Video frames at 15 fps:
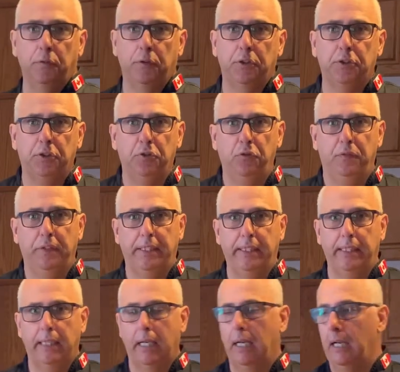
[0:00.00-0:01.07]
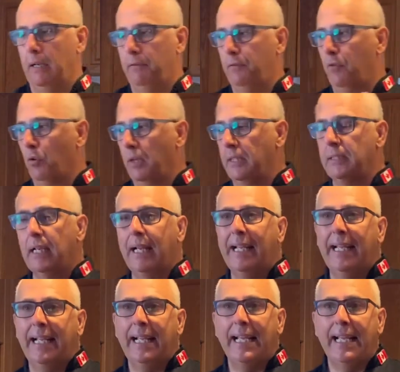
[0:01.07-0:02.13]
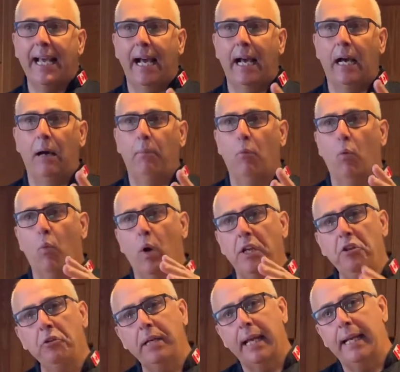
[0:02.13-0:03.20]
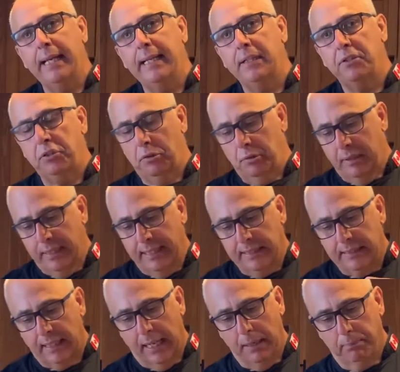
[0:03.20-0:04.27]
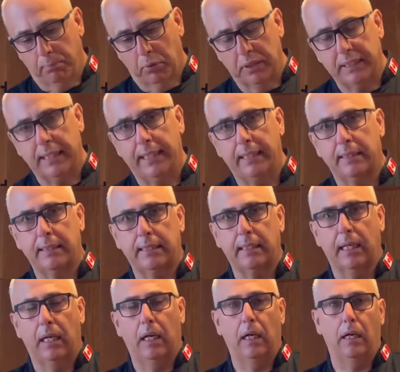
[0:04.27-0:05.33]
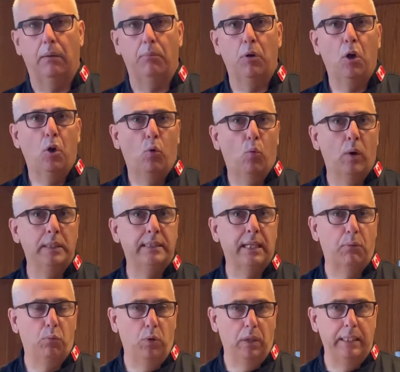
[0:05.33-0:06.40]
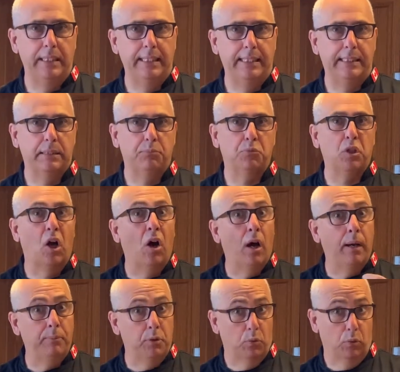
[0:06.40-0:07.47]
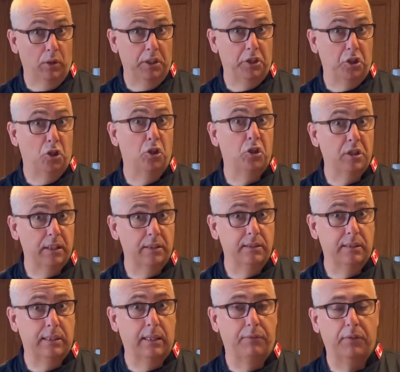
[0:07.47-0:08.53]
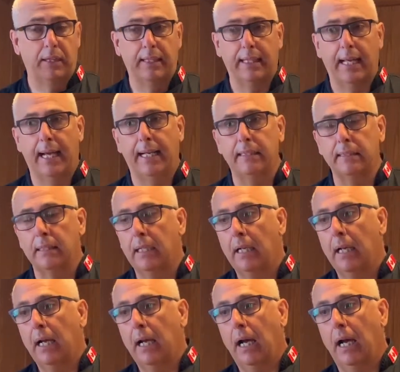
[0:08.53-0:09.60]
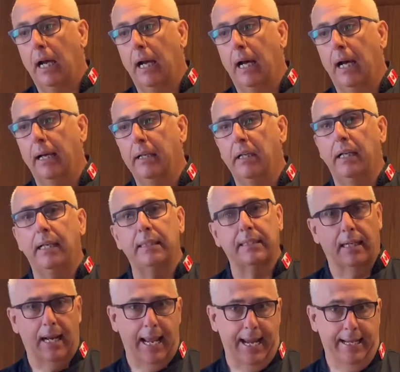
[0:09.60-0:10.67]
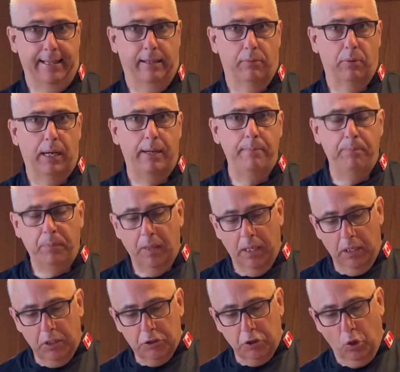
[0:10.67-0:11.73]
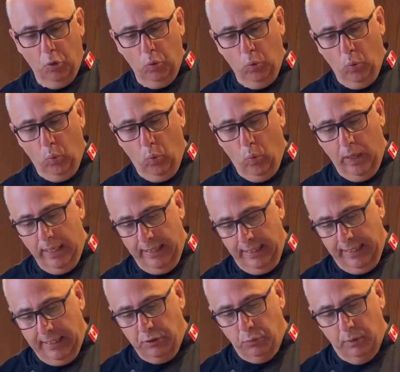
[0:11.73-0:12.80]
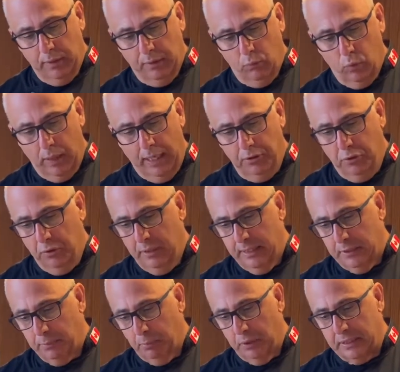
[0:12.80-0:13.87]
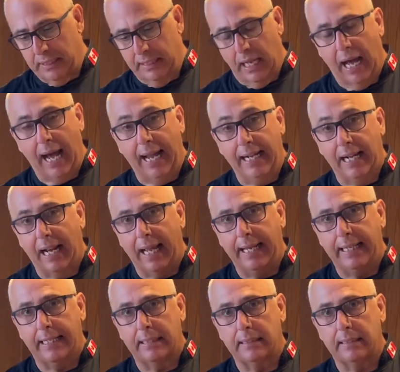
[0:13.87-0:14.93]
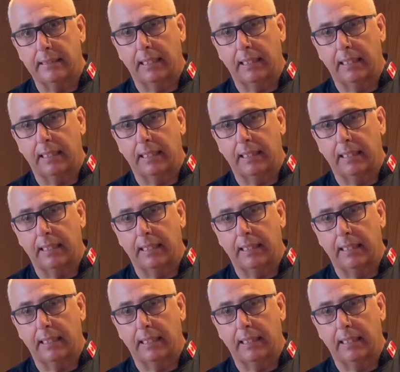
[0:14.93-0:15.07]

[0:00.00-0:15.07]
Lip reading: for a sous vide for this. When you're getting into things like briskets, ones that really need some time to really cook and stuff like that, it's length, right? So one of the things when I do this brisket, I like it